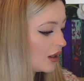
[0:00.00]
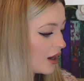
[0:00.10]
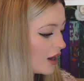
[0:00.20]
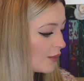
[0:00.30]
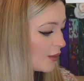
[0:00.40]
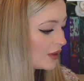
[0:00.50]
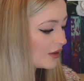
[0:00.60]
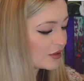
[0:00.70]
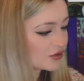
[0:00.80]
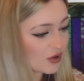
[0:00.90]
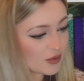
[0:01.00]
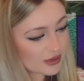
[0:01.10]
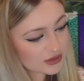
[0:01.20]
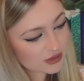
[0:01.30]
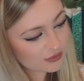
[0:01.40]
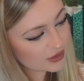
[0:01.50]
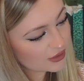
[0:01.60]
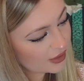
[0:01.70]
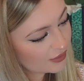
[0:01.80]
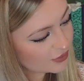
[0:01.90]
Um, I mean, if there's romance, I'll read
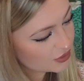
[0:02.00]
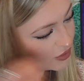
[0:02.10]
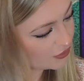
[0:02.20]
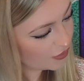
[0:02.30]
it. If there's no